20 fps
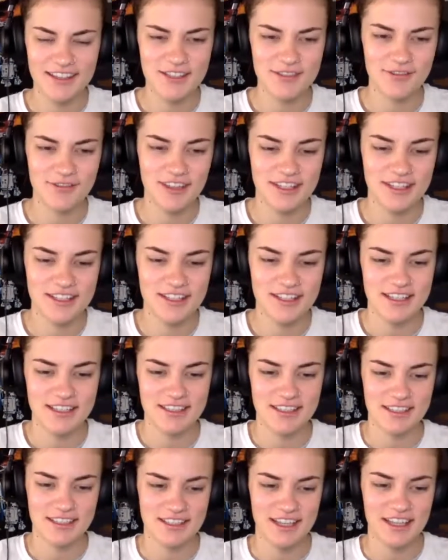a
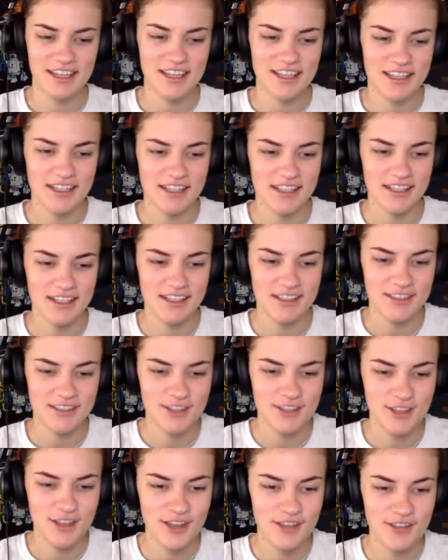fantastic take, and
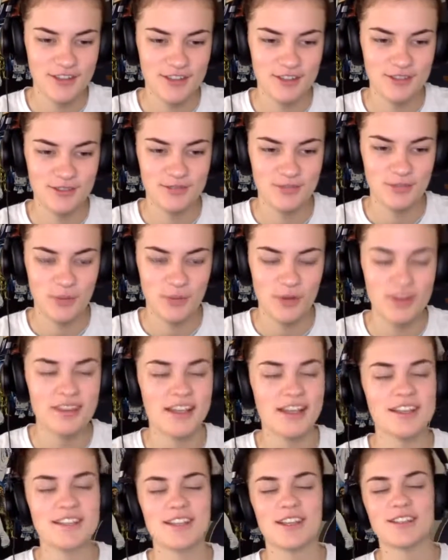you have a good point
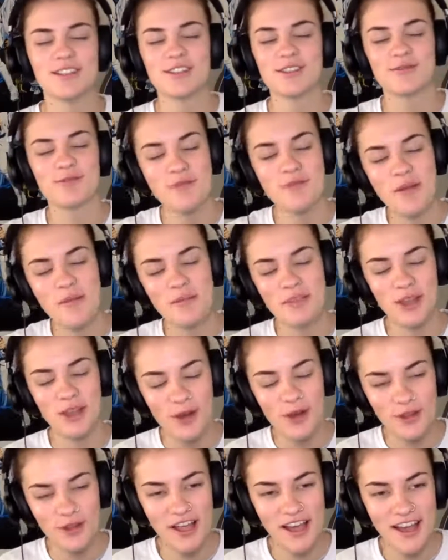there, because I just remembered the
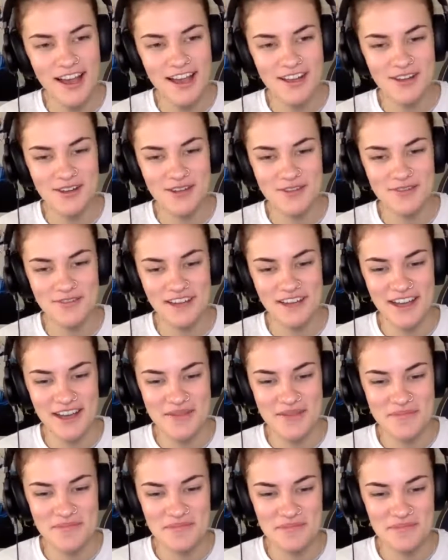whole arc of
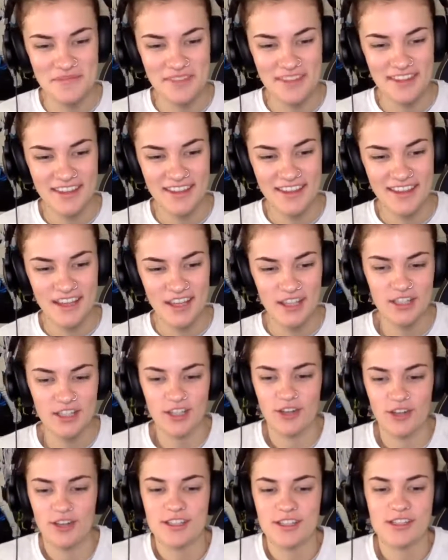
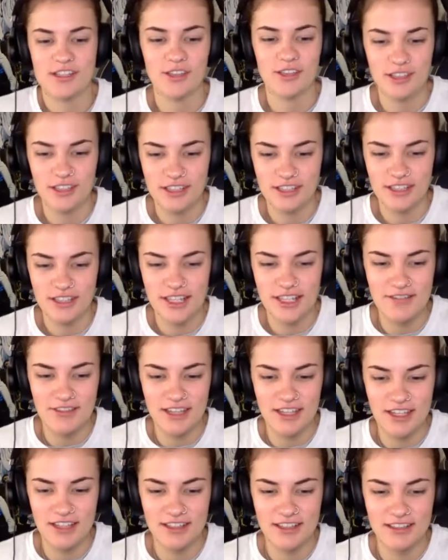Ahsoka
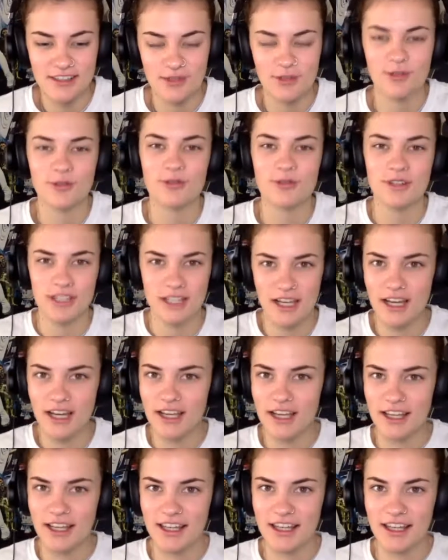leaving the
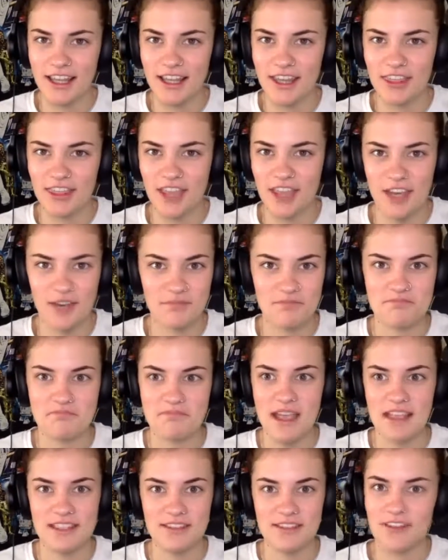Order, and that
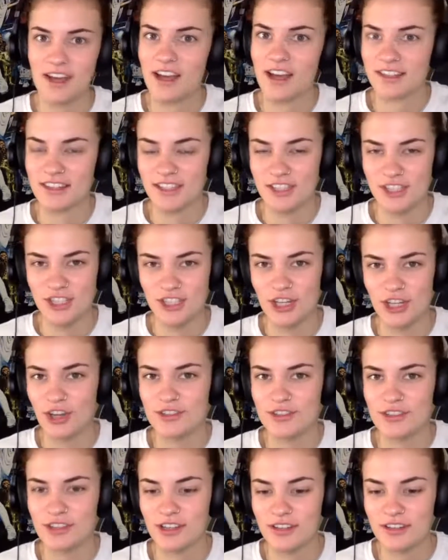massive arc that she
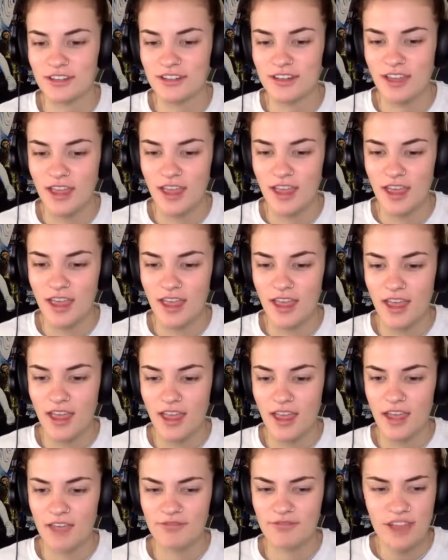goes on,
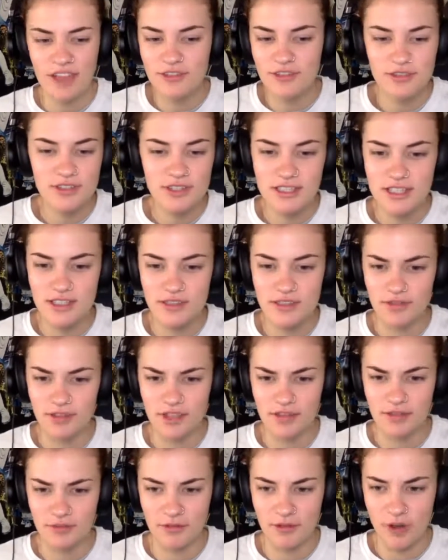and Ventress is
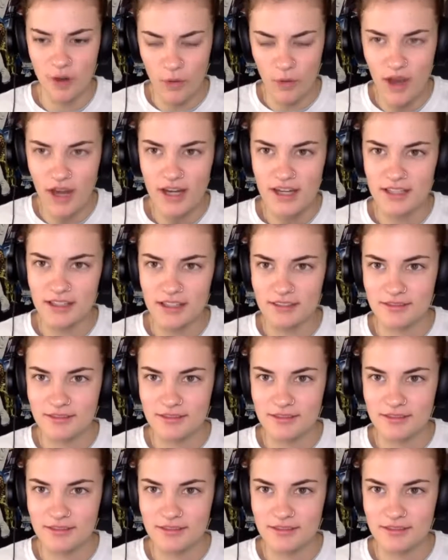quite a